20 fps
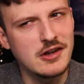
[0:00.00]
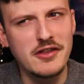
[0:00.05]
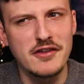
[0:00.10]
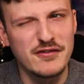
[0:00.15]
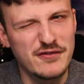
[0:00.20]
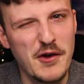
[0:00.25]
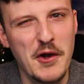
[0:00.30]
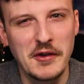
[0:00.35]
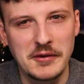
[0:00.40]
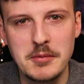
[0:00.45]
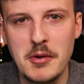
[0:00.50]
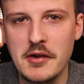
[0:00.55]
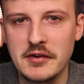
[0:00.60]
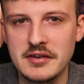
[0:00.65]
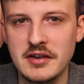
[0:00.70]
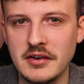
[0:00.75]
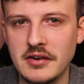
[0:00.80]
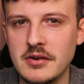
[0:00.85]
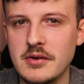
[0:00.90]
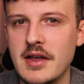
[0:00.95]
not the first person
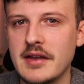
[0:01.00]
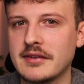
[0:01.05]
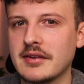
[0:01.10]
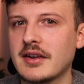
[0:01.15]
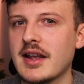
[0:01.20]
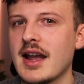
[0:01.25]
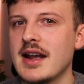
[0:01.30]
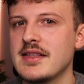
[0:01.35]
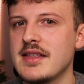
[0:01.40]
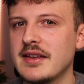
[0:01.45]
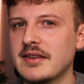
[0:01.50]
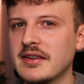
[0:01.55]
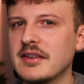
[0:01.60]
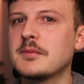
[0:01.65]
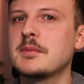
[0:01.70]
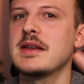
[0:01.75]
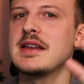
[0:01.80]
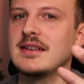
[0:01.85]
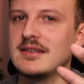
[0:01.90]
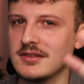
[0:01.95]
to do this, okay? This has
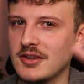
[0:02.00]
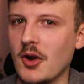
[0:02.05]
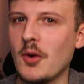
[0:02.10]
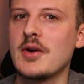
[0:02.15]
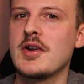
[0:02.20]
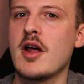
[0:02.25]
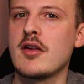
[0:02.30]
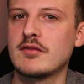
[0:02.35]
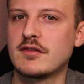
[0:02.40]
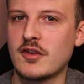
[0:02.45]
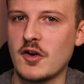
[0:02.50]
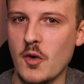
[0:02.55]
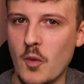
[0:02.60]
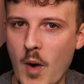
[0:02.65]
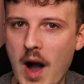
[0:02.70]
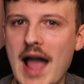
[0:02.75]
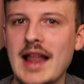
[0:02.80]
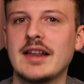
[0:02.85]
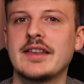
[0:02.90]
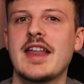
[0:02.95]
been going on for a
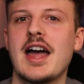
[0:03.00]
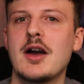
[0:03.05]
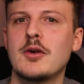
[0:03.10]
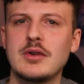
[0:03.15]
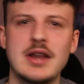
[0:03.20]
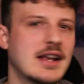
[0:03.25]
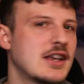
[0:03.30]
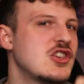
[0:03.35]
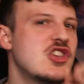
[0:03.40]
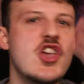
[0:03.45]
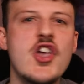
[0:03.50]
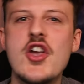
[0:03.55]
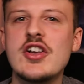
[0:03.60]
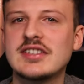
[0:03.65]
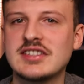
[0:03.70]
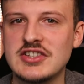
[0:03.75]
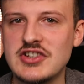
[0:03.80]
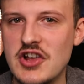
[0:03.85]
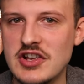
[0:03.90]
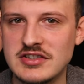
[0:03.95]
while now, like
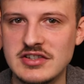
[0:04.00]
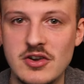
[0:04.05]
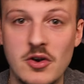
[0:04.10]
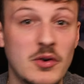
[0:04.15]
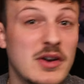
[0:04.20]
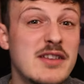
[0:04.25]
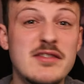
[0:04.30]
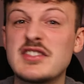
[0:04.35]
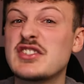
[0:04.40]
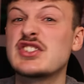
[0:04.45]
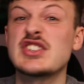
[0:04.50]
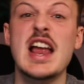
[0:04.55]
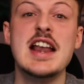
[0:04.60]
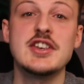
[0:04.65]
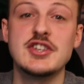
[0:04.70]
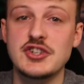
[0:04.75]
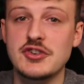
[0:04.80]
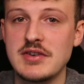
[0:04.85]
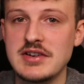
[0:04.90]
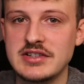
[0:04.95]
years and years ago, even
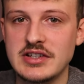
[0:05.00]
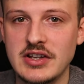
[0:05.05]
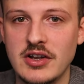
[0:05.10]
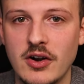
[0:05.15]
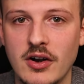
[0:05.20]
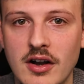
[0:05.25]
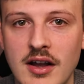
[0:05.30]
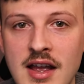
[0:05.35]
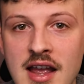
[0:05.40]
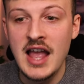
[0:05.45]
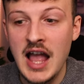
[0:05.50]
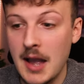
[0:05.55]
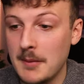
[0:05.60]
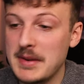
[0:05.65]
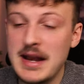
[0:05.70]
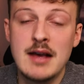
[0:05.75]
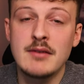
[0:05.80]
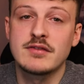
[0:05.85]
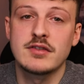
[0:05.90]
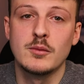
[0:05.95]
centuries ago. I
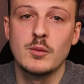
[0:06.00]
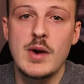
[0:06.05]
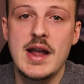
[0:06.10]
mean, I'm from